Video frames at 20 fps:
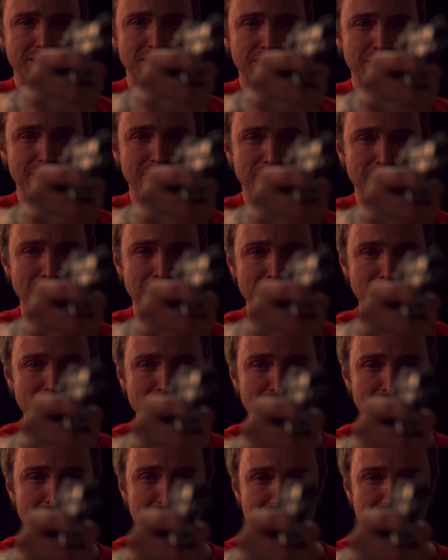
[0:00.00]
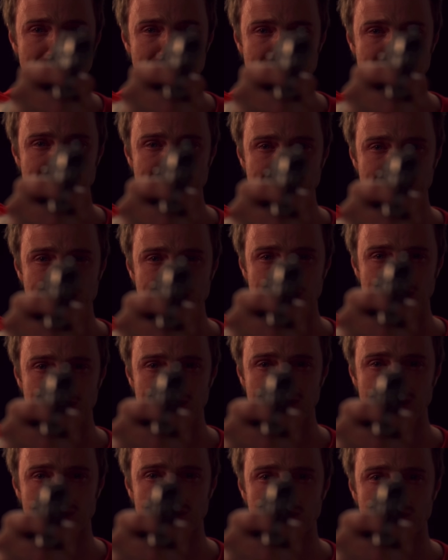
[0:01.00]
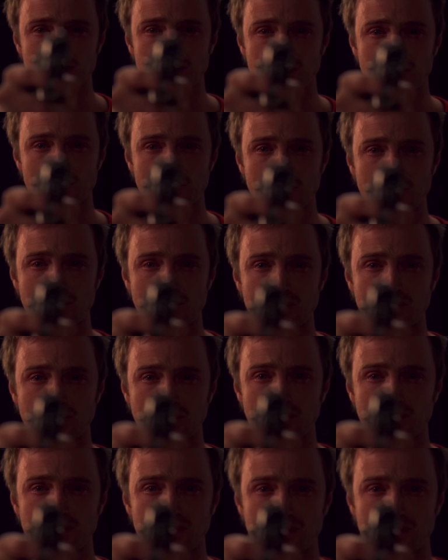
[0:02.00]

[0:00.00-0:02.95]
of what he's about to do. And Gale says to him,